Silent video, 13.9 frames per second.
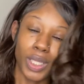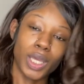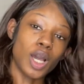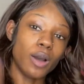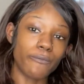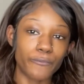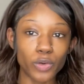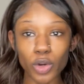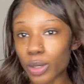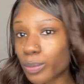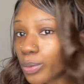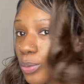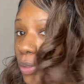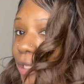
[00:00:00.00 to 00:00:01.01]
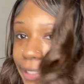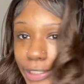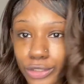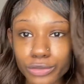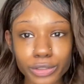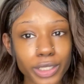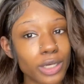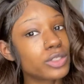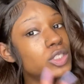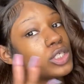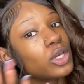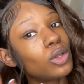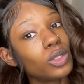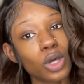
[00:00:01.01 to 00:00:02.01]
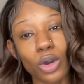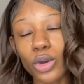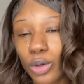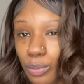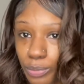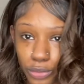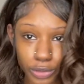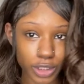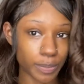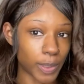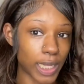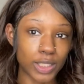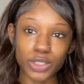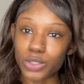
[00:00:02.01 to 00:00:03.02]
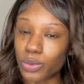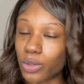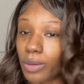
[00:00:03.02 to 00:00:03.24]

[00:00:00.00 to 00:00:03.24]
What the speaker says: Affordable wigs, you can go to your local beauty supply store.